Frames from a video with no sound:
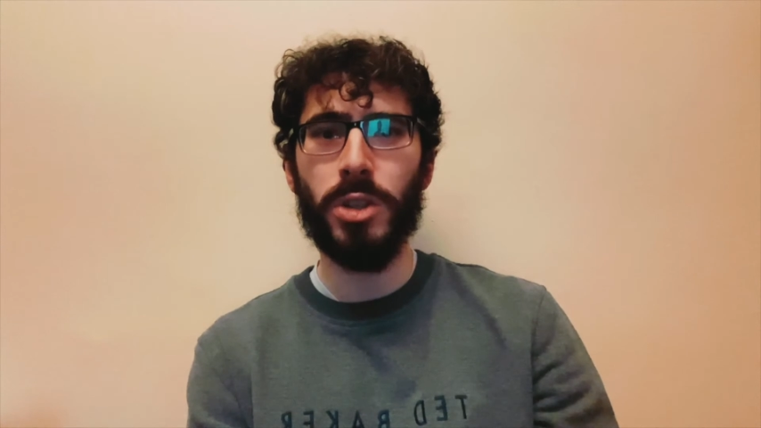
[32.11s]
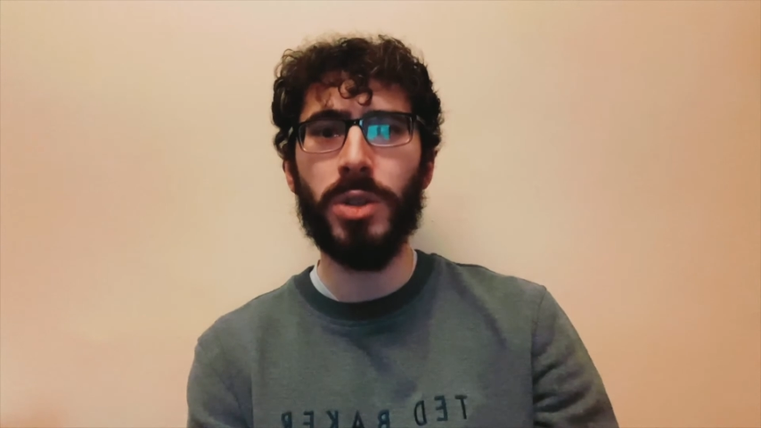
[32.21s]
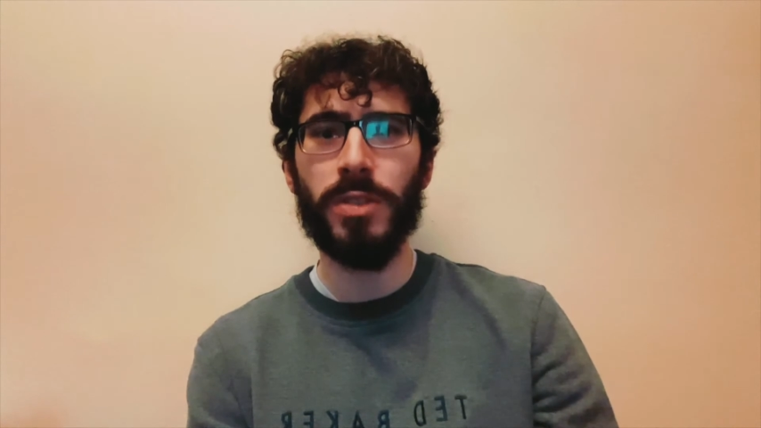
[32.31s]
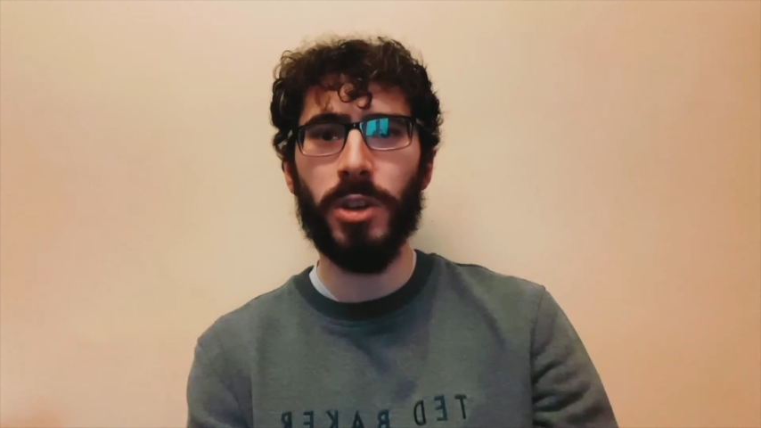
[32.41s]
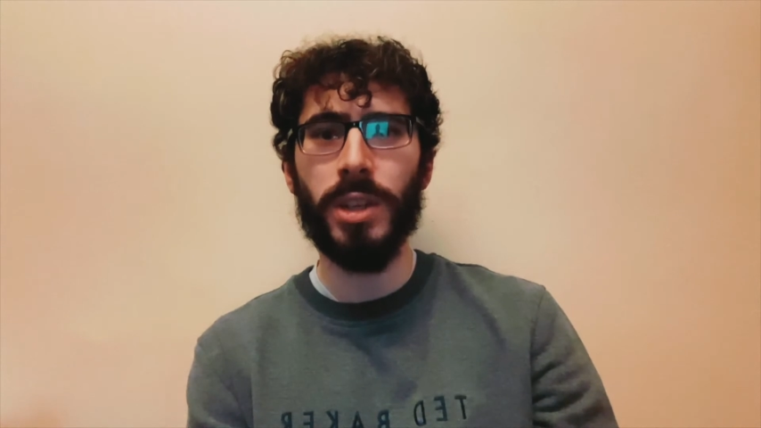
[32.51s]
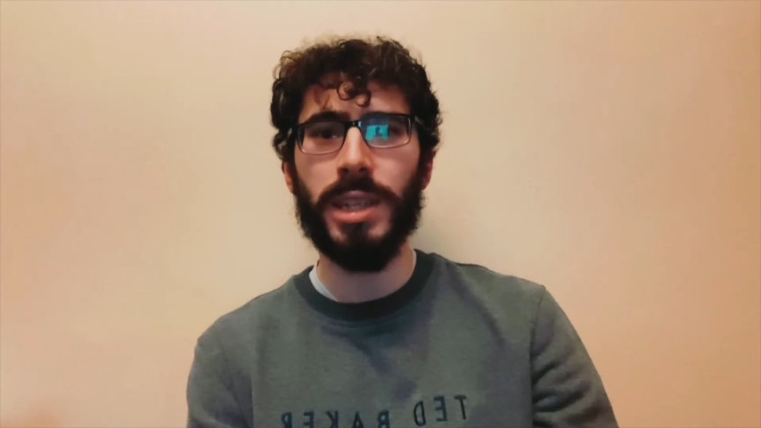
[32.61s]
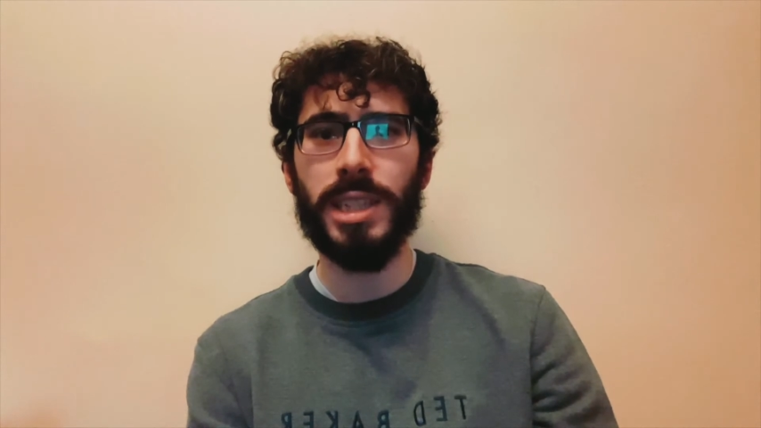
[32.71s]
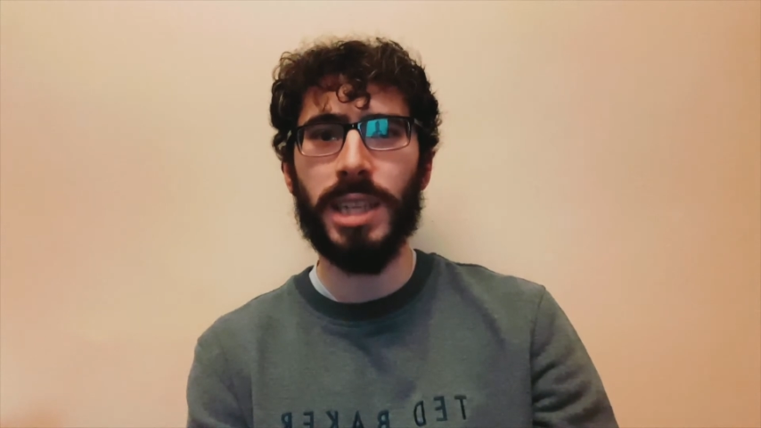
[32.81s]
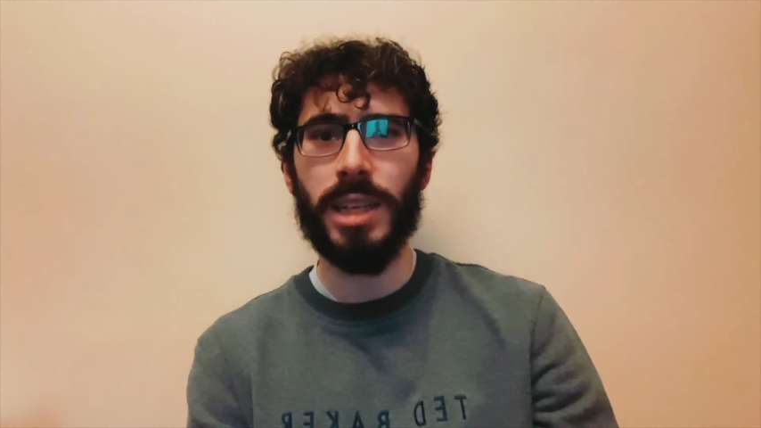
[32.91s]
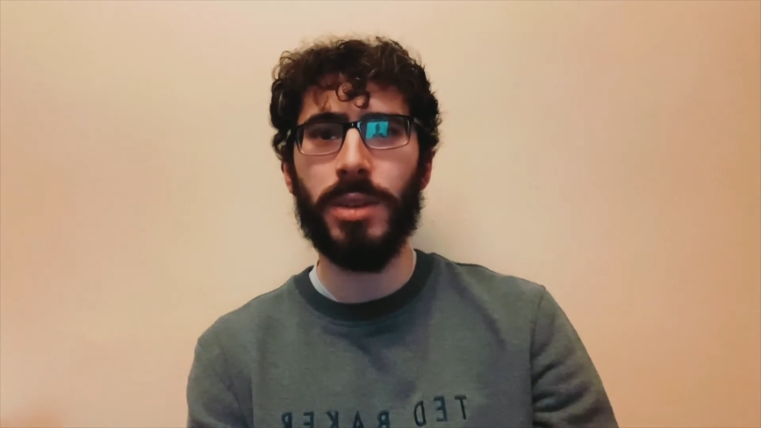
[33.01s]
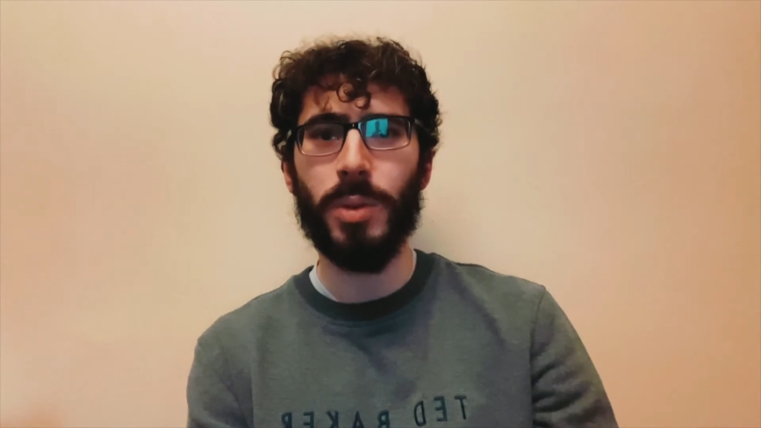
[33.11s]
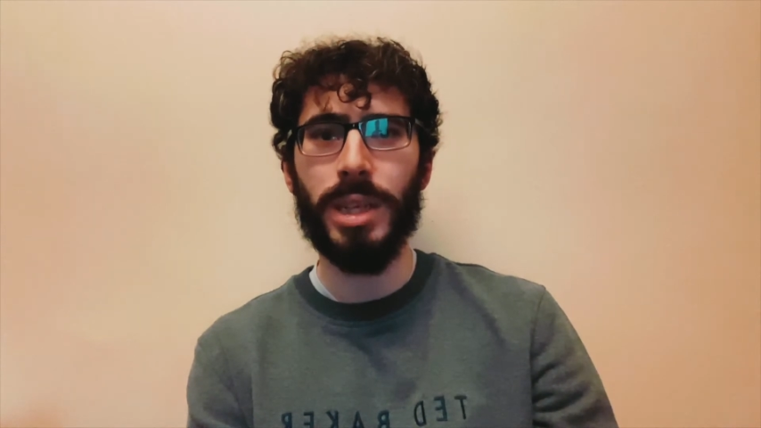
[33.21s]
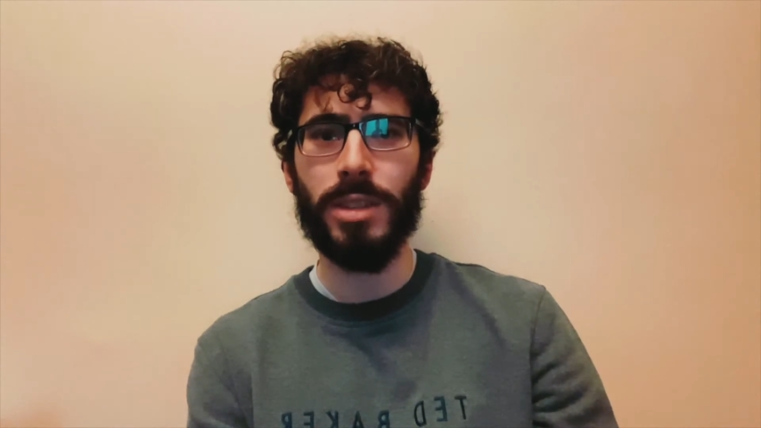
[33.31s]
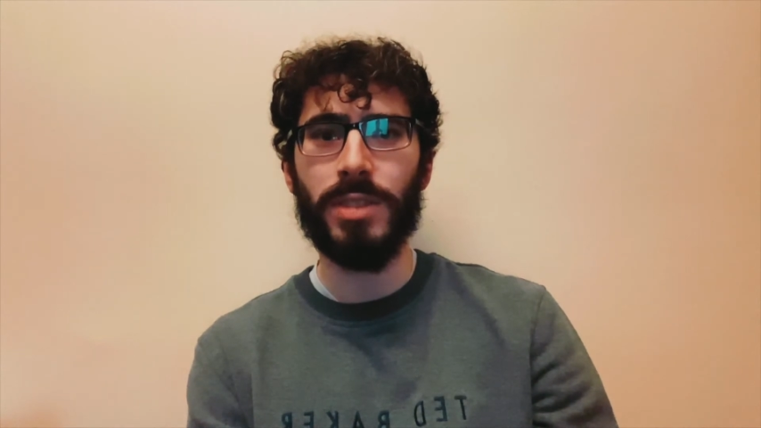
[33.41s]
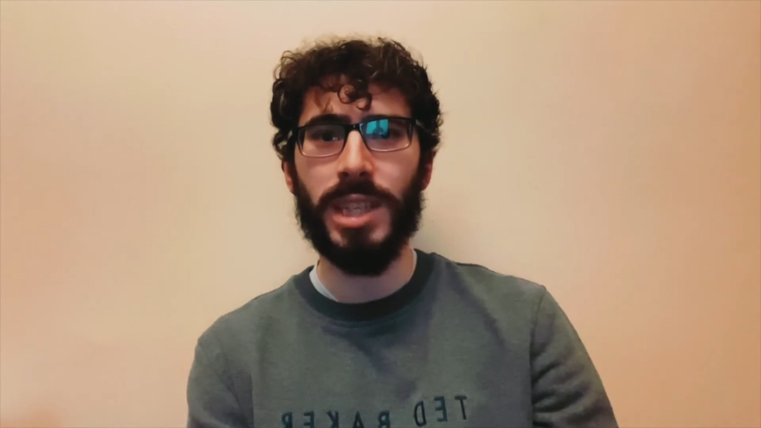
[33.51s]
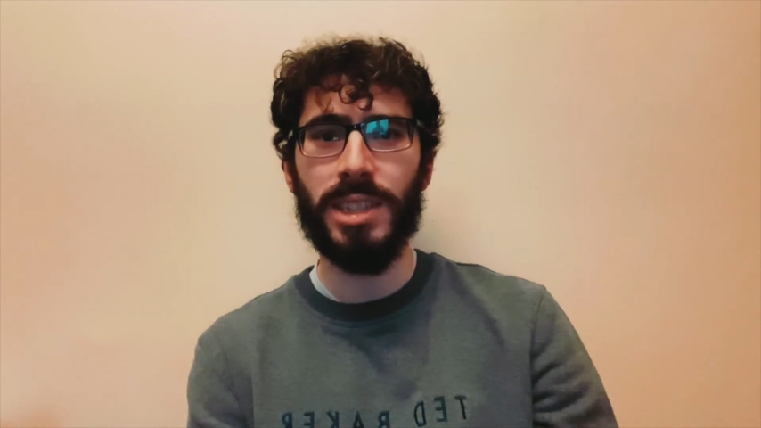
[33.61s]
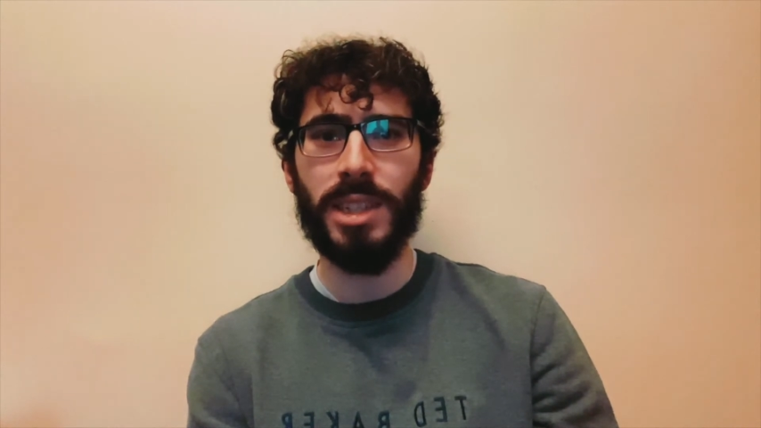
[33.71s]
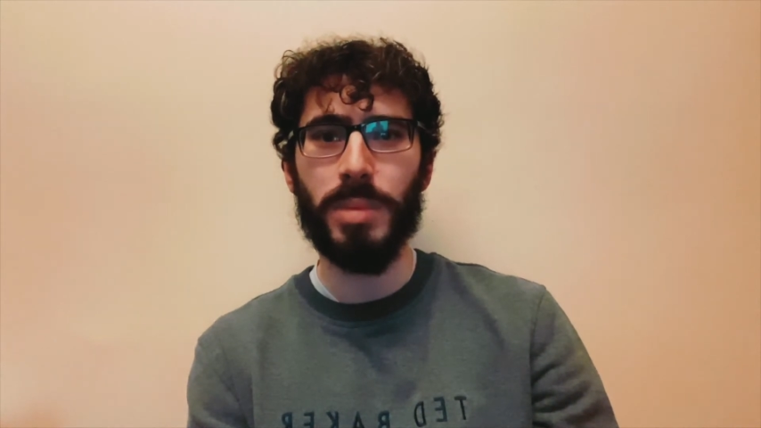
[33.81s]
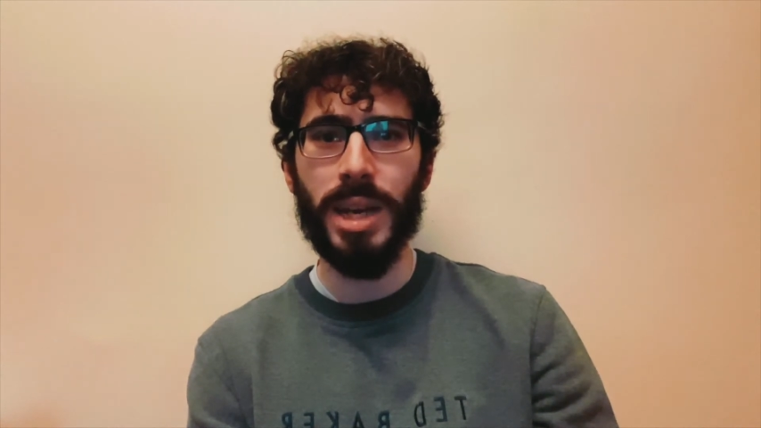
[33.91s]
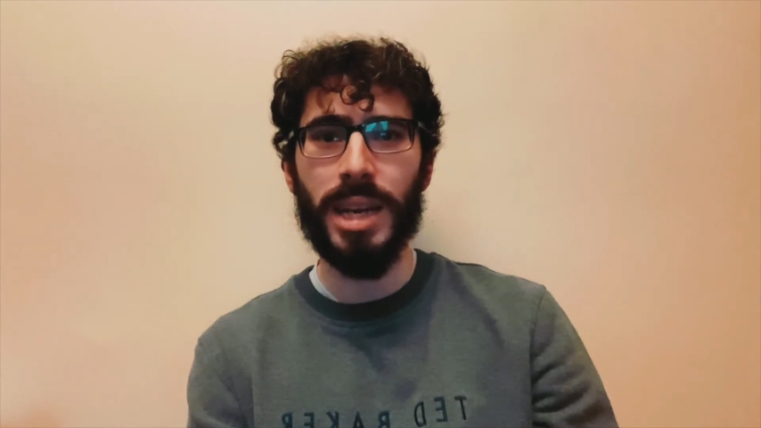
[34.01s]
fun and exciting ways of teaching
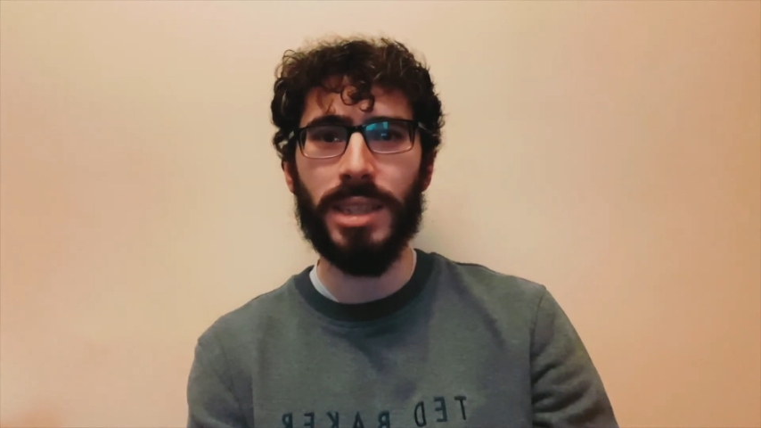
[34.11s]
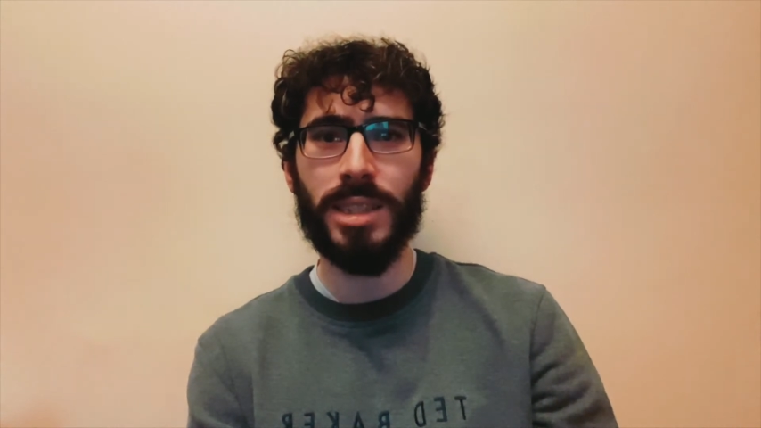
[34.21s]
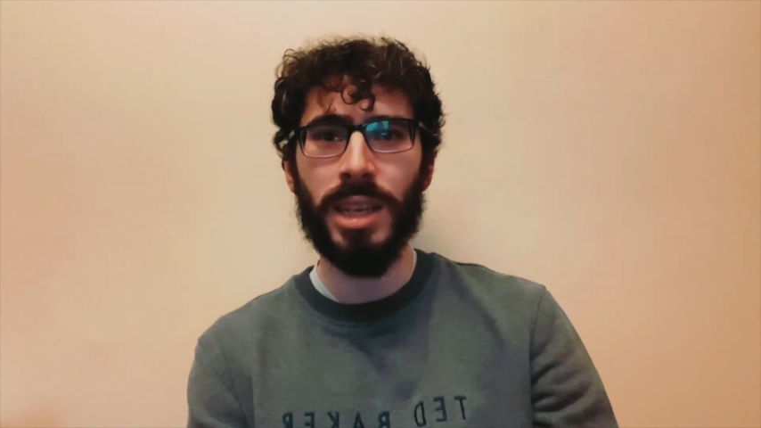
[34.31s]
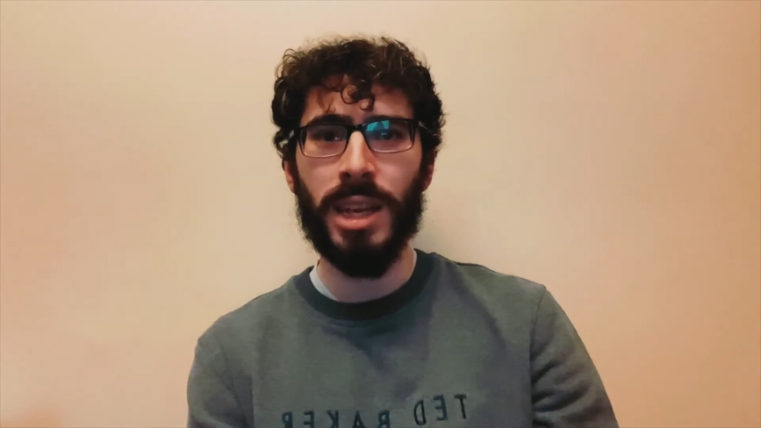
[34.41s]
maths